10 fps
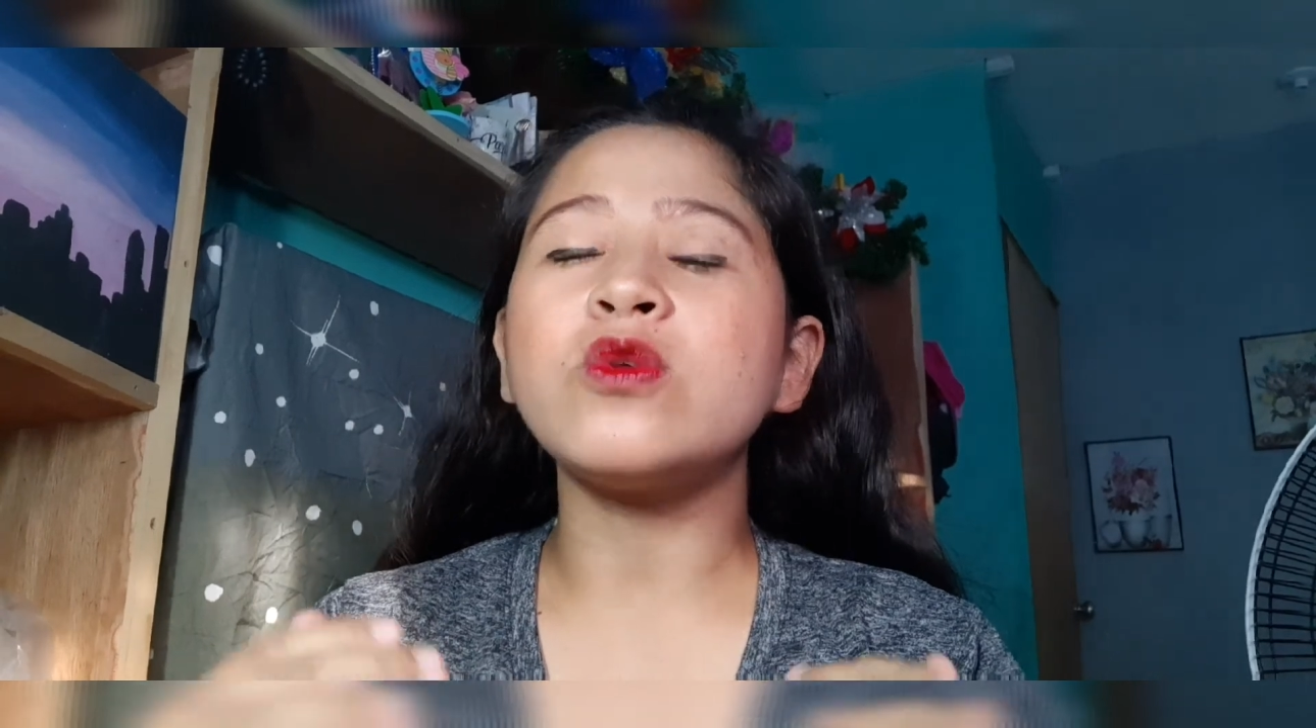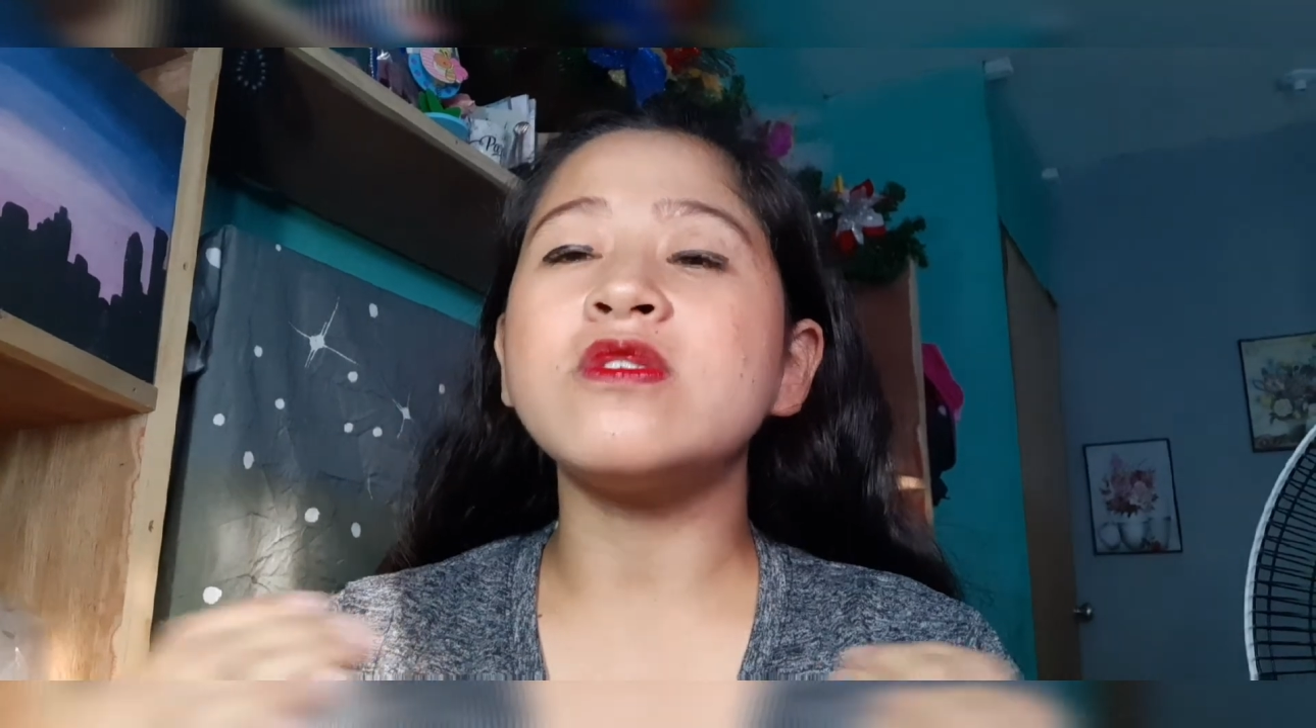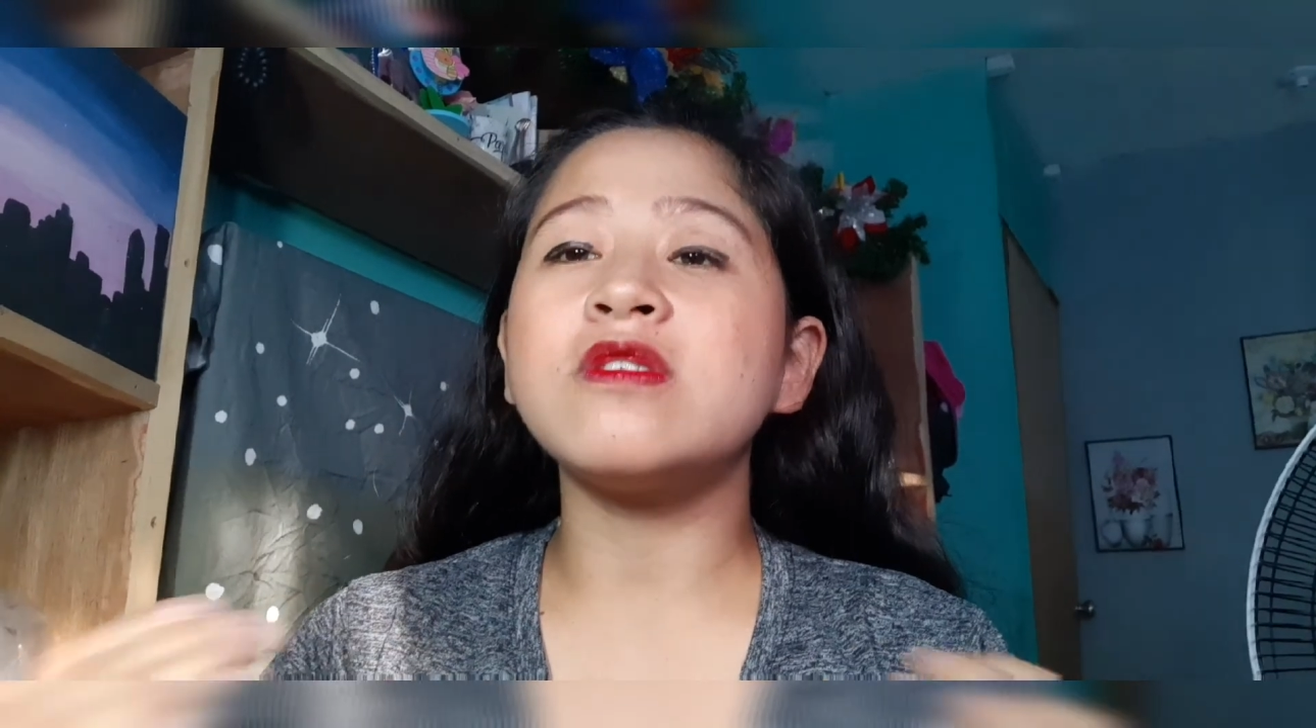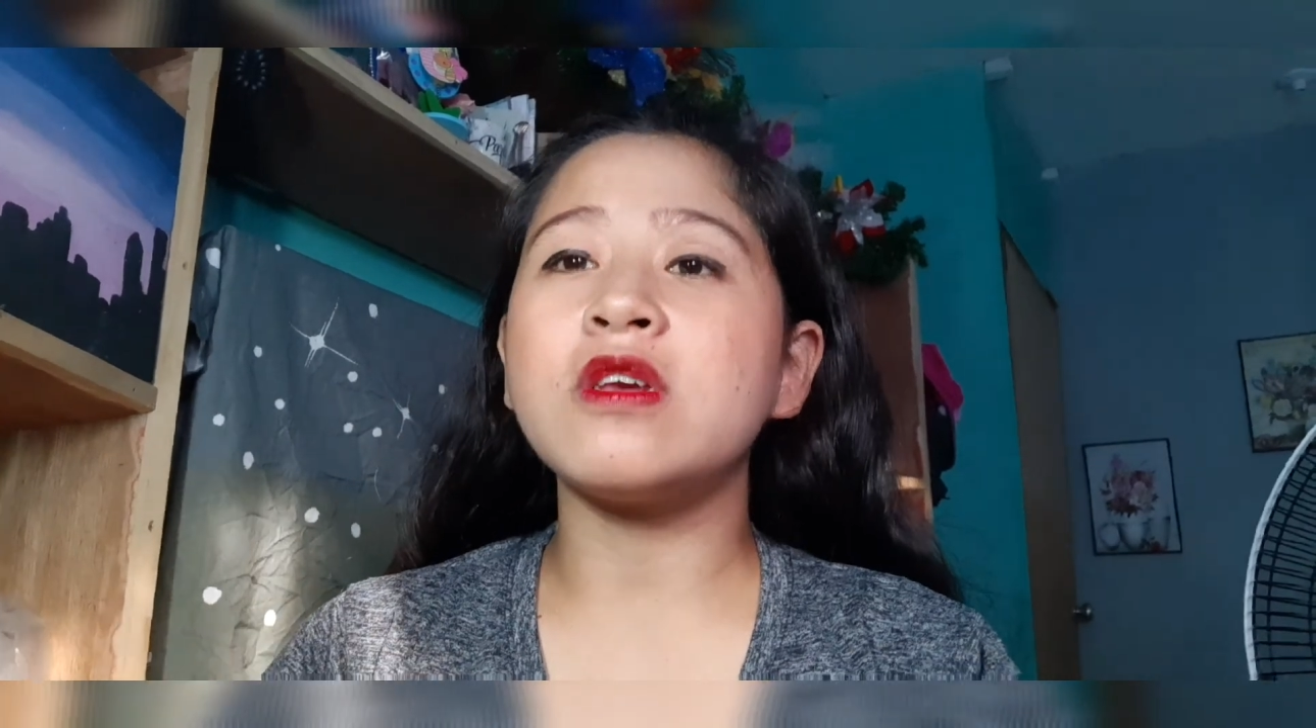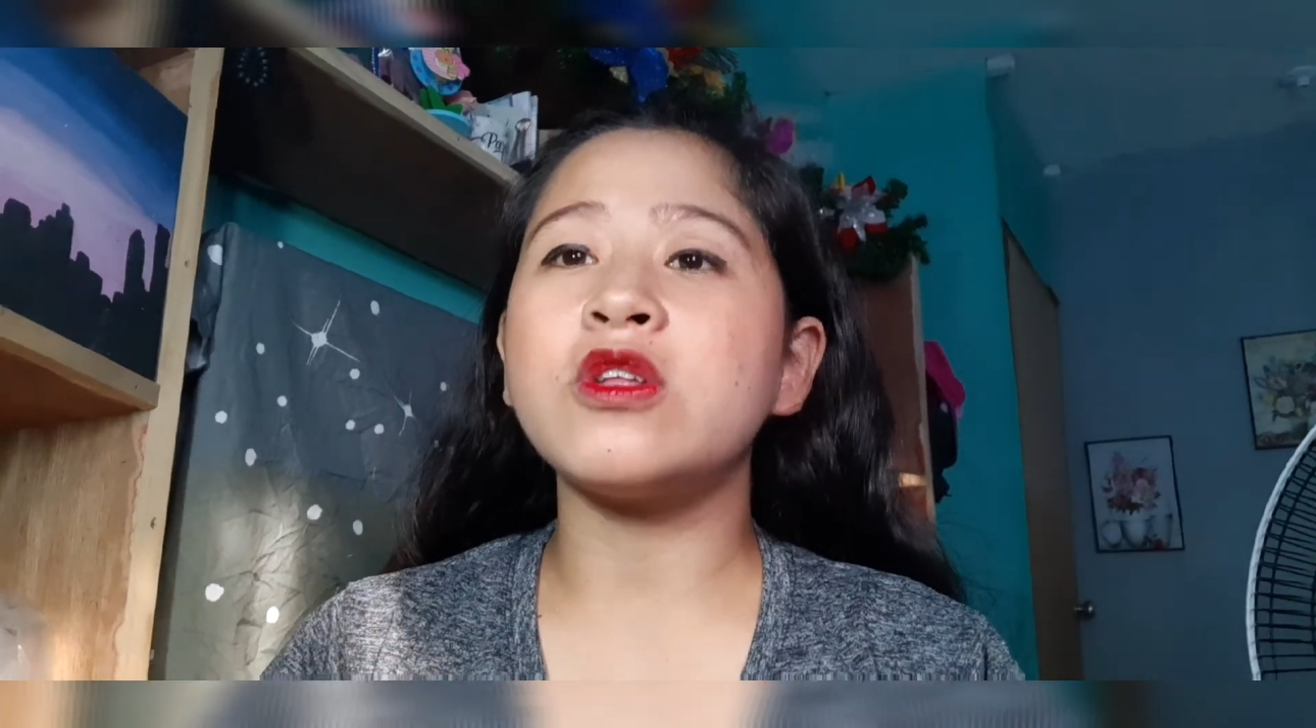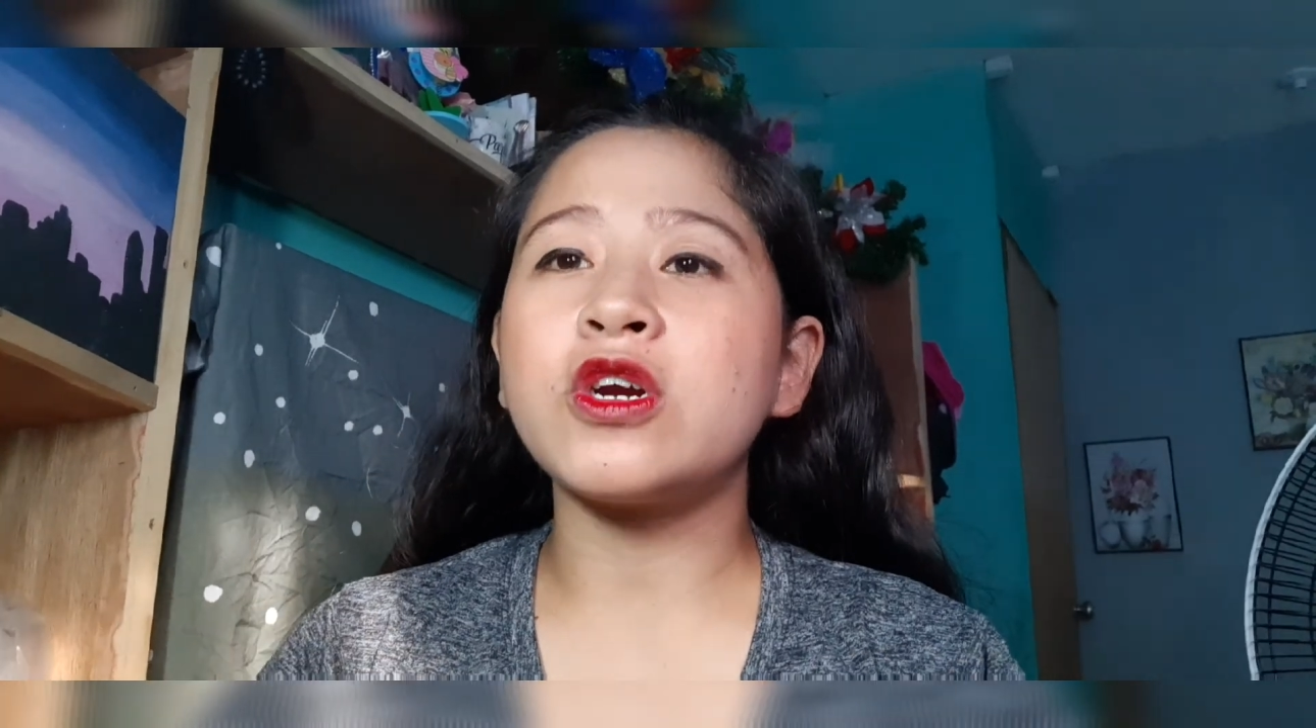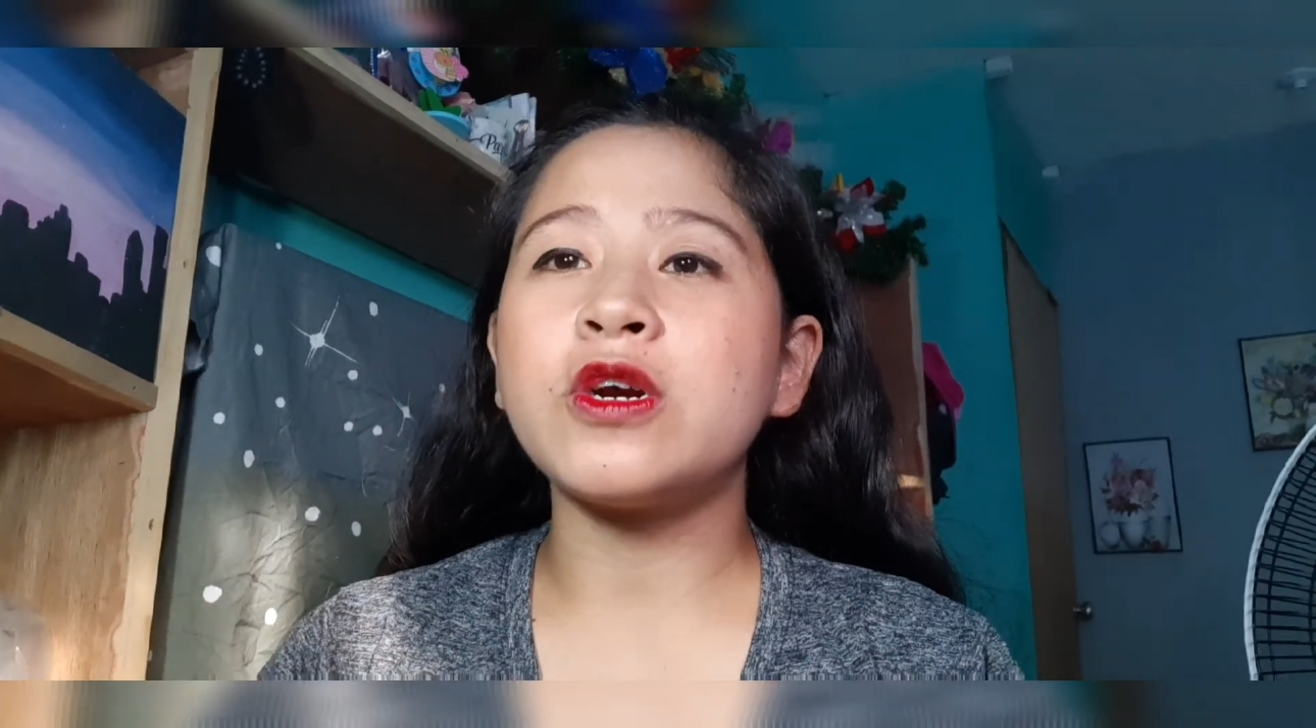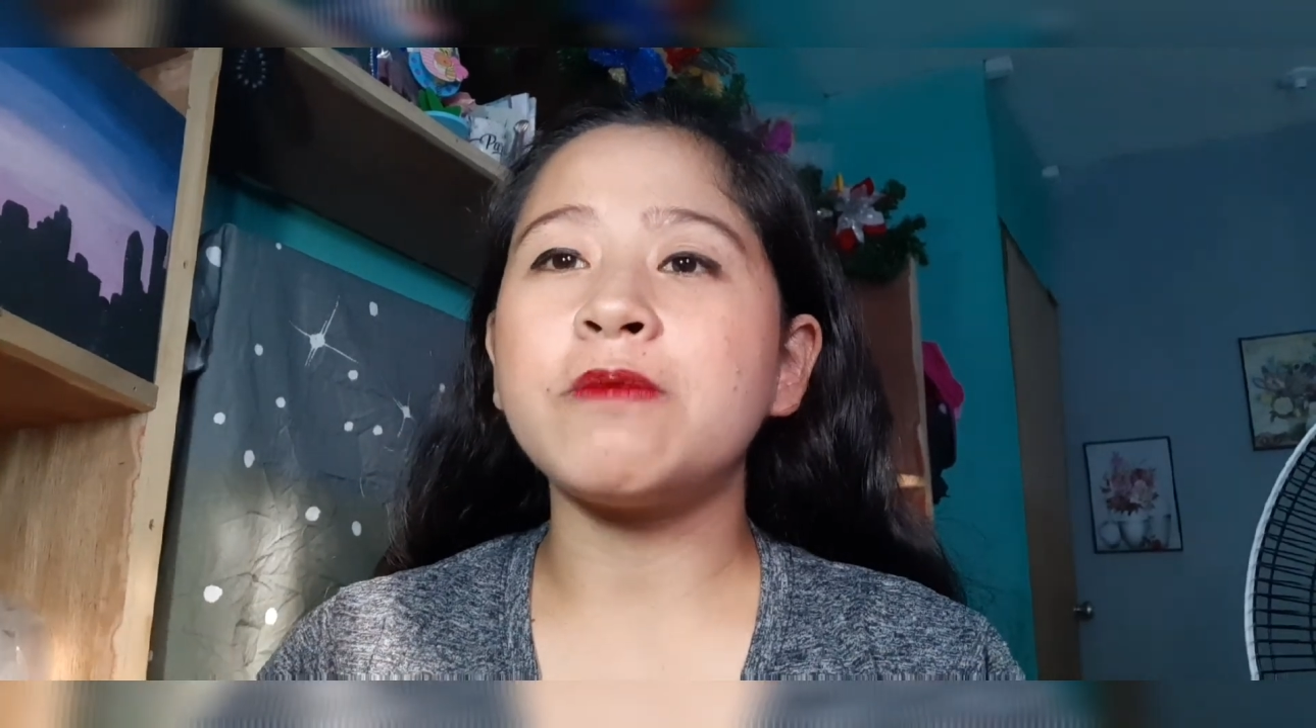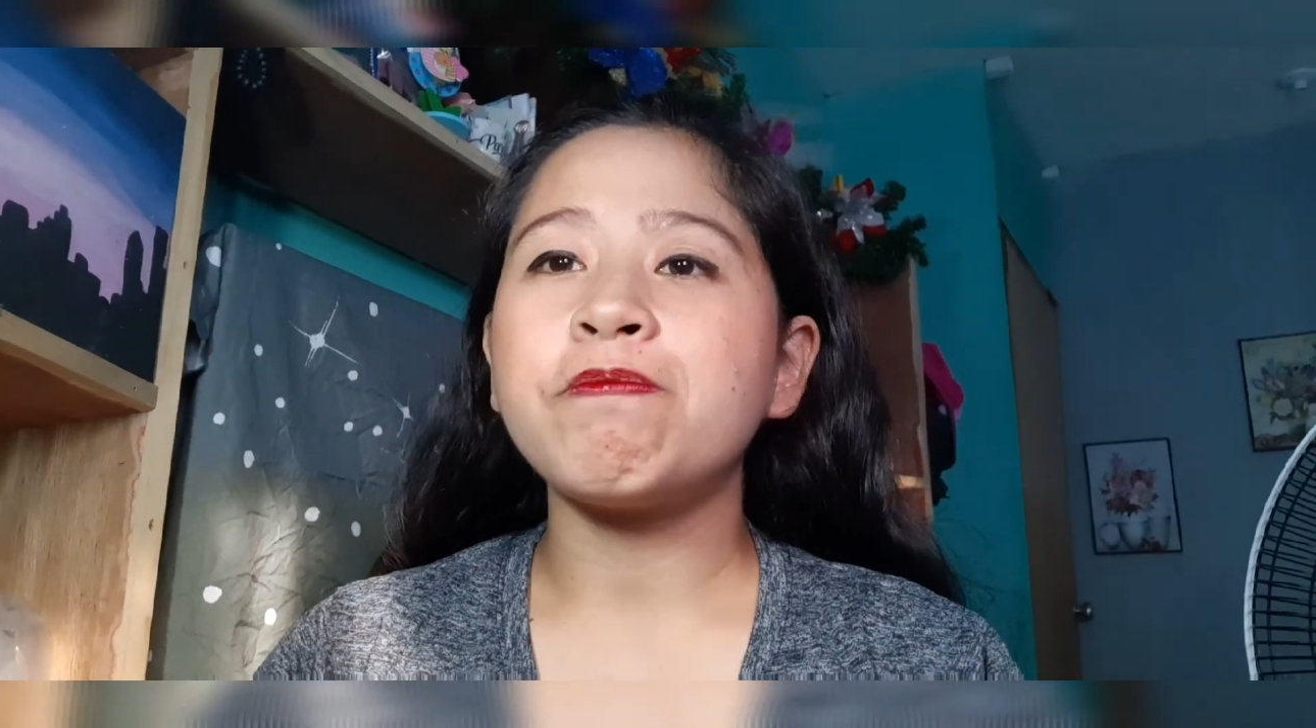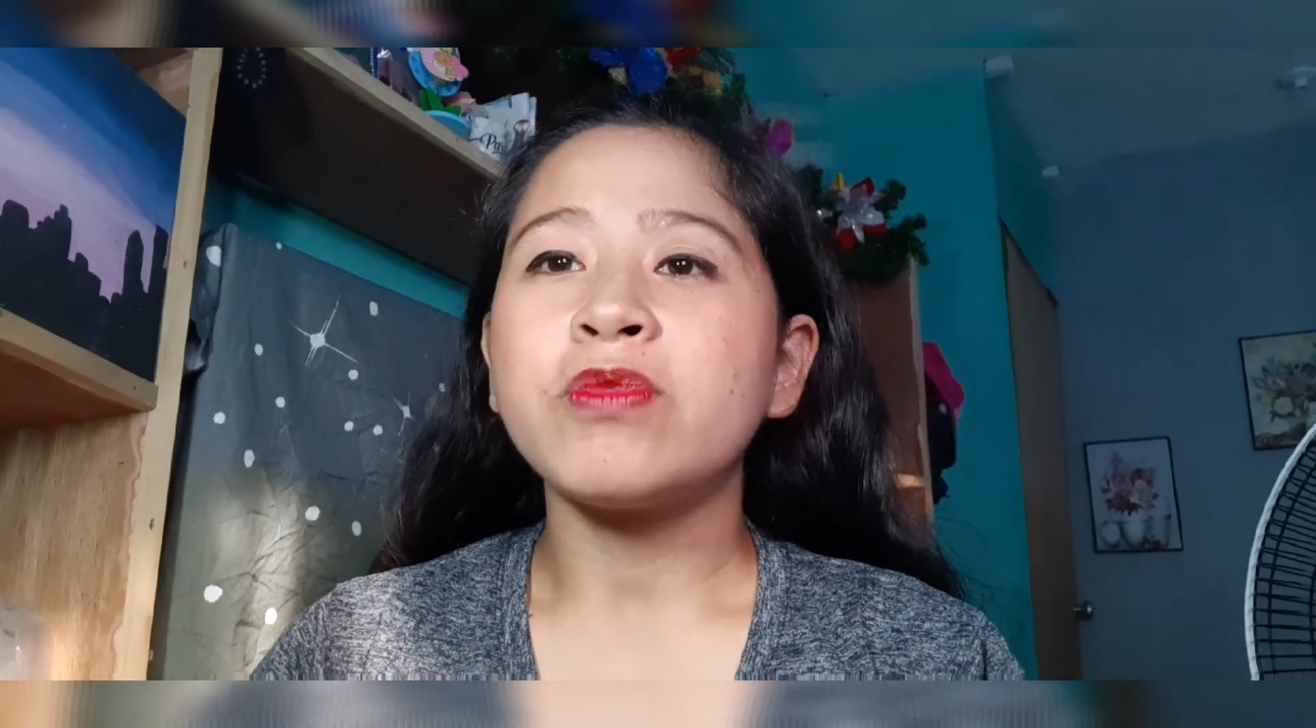
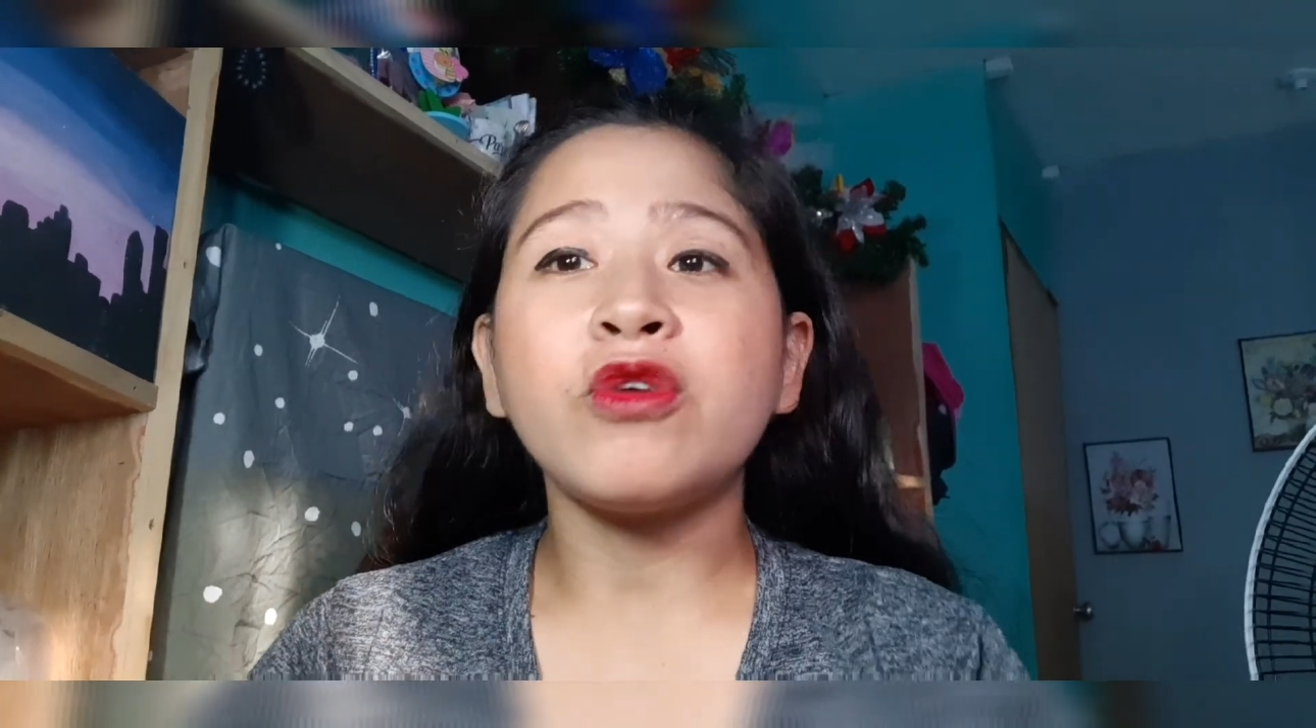consider